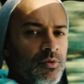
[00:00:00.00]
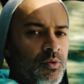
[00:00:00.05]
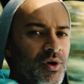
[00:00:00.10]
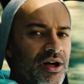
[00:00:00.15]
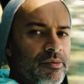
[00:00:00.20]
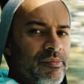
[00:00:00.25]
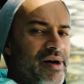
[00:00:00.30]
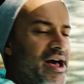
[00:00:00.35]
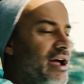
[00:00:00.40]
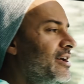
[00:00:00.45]

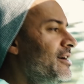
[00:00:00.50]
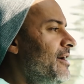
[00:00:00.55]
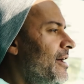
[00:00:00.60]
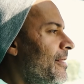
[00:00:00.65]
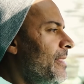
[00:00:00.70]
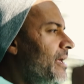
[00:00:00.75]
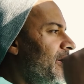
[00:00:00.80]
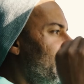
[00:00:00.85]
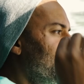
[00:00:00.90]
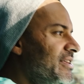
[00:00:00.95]
welcome back.
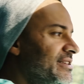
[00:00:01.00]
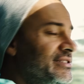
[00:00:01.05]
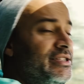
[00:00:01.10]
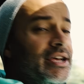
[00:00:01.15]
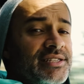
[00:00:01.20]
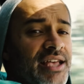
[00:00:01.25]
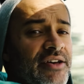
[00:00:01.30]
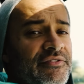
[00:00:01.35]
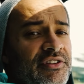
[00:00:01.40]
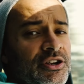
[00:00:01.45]
This
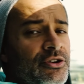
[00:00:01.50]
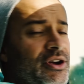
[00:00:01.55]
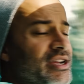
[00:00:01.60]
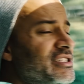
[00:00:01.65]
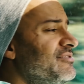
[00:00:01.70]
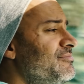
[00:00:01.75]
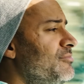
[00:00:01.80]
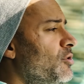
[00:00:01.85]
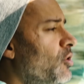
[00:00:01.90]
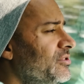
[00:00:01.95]
does have an
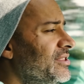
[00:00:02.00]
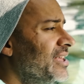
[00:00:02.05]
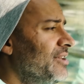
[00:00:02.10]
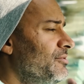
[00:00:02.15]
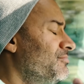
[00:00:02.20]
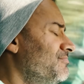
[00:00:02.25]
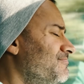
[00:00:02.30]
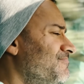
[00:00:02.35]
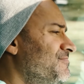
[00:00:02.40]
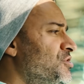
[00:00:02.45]
aggressive mode that
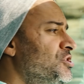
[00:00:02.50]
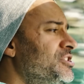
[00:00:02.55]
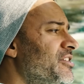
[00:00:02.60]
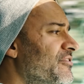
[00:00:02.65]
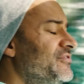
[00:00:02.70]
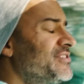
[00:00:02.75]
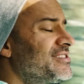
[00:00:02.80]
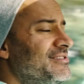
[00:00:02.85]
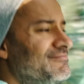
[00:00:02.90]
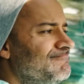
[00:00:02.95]

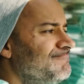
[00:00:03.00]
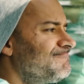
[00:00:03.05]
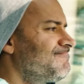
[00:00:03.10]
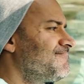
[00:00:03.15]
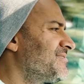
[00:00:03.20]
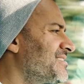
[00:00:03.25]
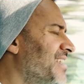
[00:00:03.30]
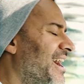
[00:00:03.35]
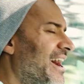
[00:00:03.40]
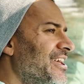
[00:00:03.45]
shifts
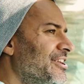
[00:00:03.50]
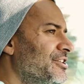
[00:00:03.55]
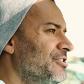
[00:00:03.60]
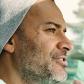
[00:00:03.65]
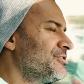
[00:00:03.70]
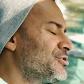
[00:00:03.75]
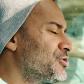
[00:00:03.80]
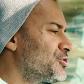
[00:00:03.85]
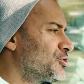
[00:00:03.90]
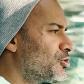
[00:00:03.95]
tighter
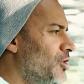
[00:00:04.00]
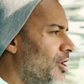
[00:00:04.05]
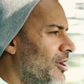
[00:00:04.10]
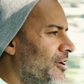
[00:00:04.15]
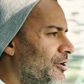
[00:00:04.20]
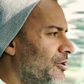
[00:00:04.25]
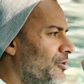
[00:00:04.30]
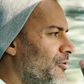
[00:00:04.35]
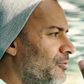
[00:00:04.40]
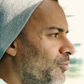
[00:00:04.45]
and
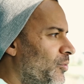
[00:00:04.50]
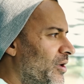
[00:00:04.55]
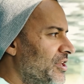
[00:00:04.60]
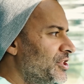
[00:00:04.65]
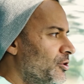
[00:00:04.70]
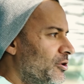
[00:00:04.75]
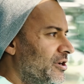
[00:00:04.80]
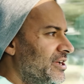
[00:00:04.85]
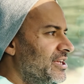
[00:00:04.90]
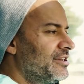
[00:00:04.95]
stronger when
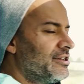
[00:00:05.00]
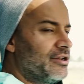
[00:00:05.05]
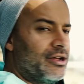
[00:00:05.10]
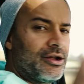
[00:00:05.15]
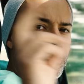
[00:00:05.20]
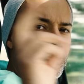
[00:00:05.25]
you're in